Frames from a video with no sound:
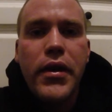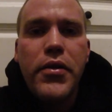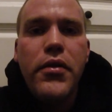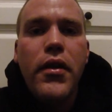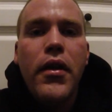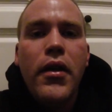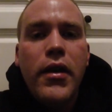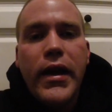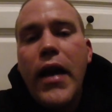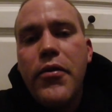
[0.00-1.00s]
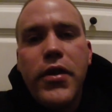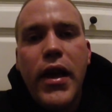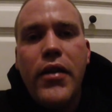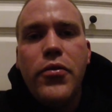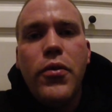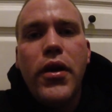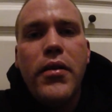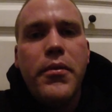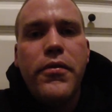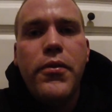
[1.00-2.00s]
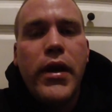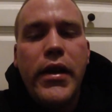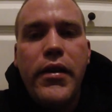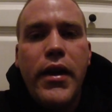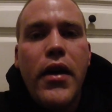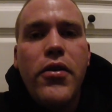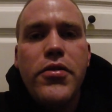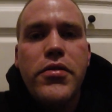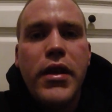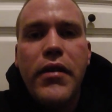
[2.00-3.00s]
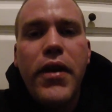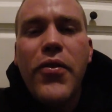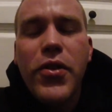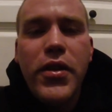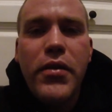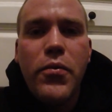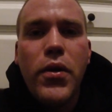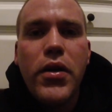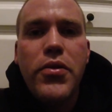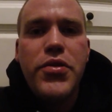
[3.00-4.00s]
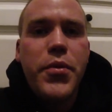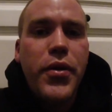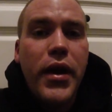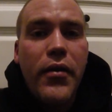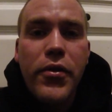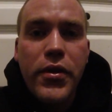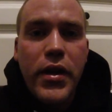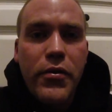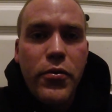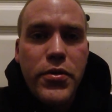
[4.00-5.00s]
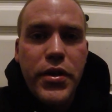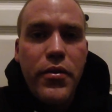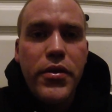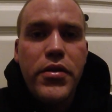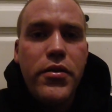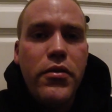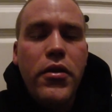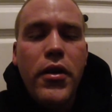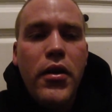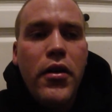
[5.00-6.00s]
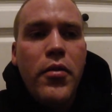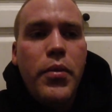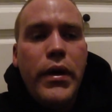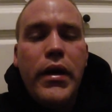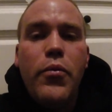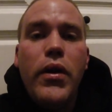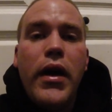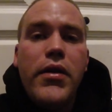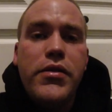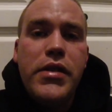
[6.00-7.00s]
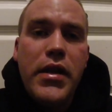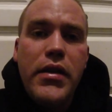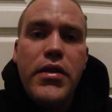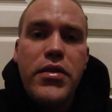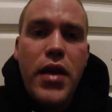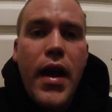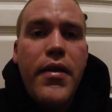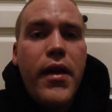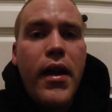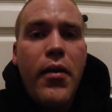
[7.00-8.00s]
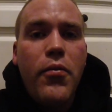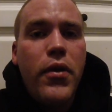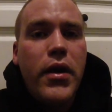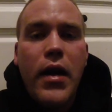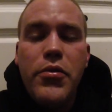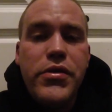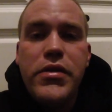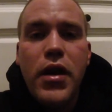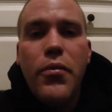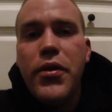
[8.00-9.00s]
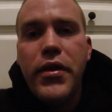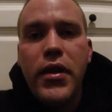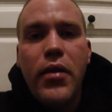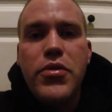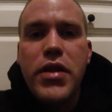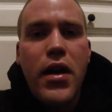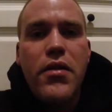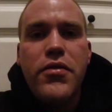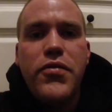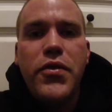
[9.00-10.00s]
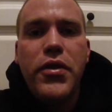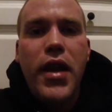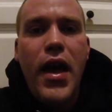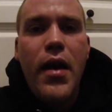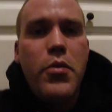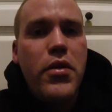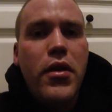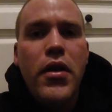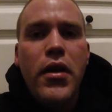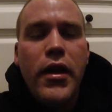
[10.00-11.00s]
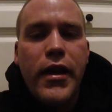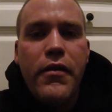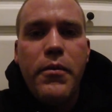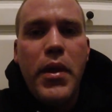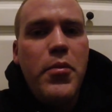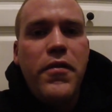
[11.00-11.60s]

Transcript: Like I really had to want it before anything else. Like if I really didn't want to quit smoking, I really never was going to. But when I did decide that I wanted, I was done with it. I was tired of this filthy habit. Like it made me